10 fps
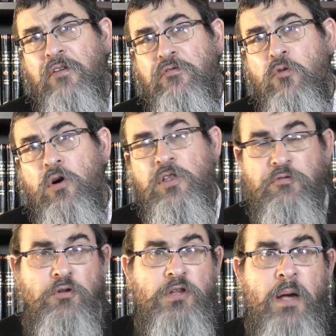afford a
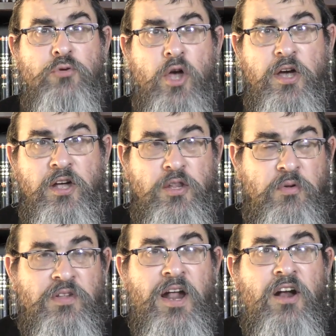full-time sheichet. There
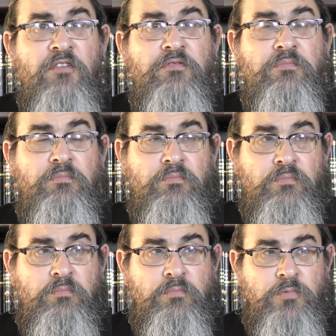was not enough
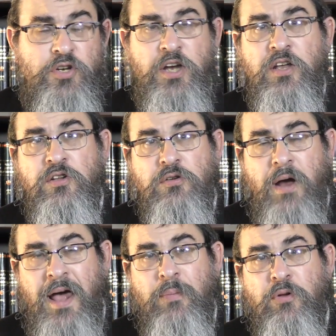chickens or
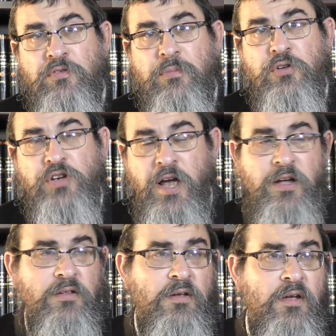animals for him to
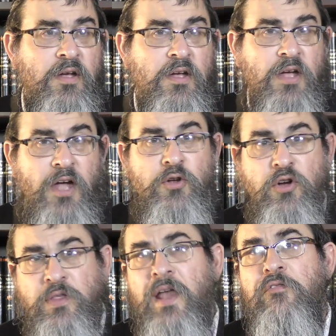shecht, and you
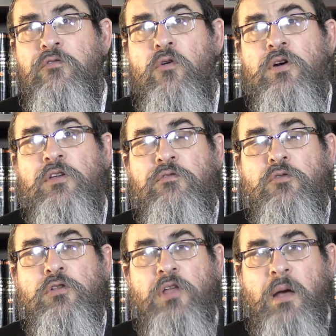could not afford a
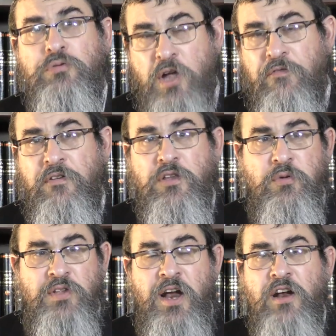full-time sefer. There
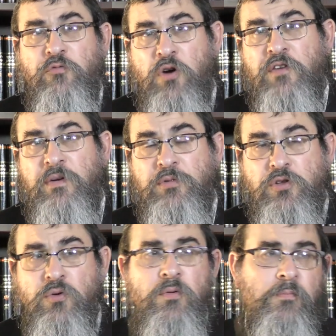was not enough work for him to
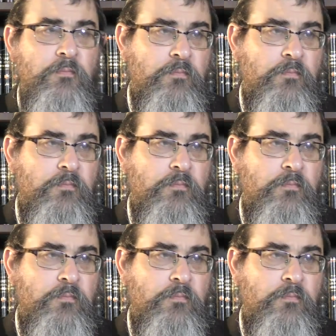do.